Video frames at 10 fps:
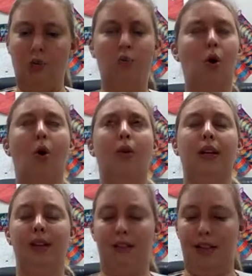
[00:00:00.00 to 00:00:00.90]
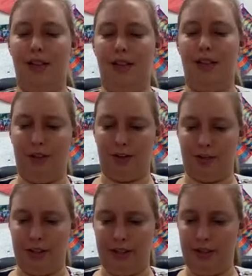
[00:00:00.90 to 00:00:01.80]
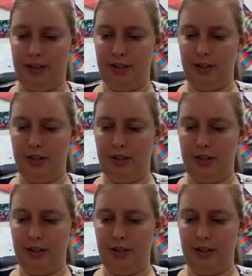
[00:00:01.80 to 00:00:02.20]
rolling in the lap of luxury.